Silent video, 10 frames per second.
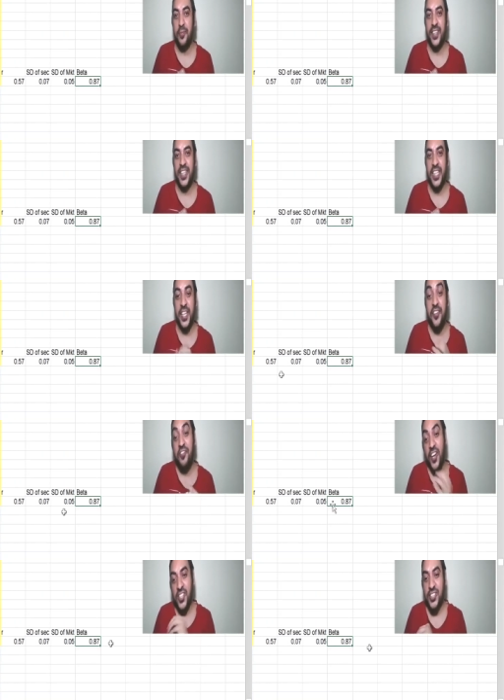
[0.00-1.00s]
method, a
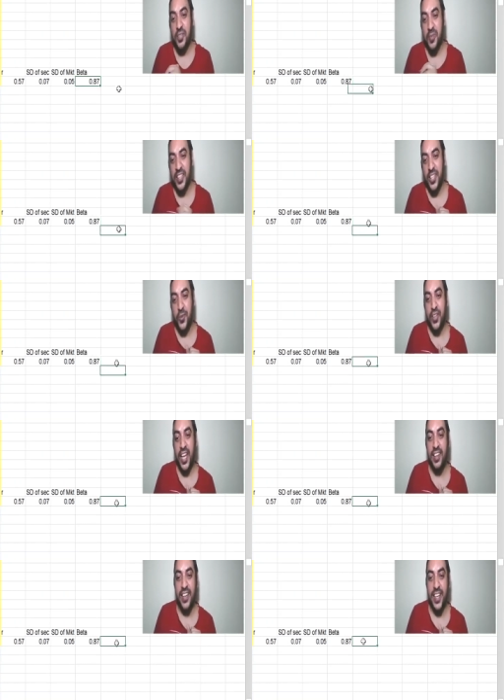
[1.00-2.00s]
faster method to
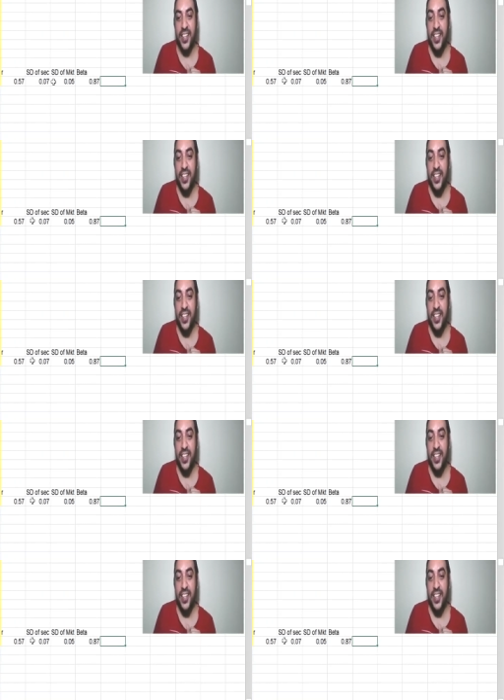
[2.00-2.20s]
calculate.